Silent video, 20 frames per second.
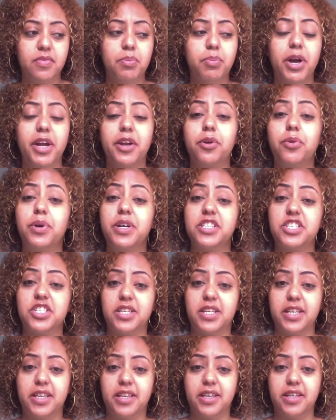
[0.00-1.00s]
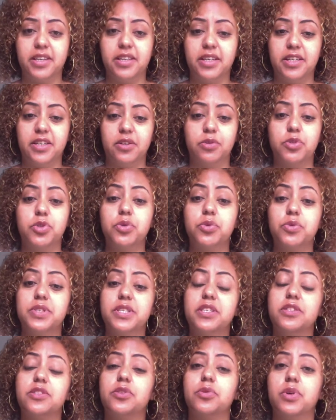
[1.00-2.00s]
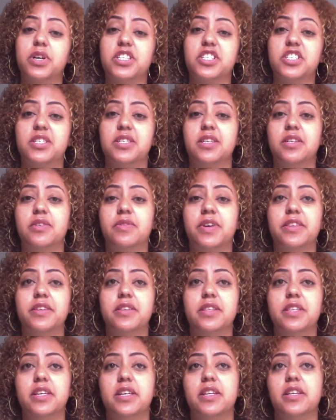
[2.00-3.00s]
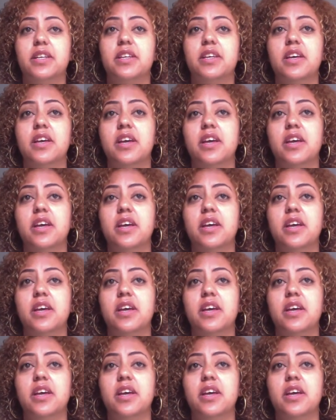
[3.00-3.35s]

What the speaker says: by questioning it, choosing to question it rather than